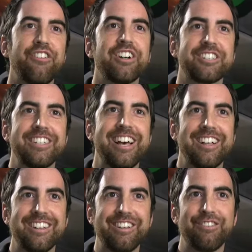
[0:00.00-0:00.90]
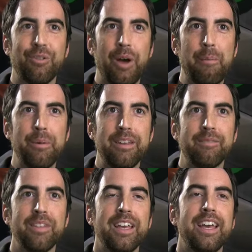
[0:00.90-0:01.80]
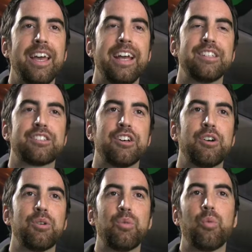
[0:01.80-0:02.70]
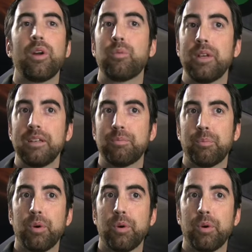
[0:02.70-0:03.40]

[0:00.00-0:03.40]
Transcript: the functionality of the weapon. And so when we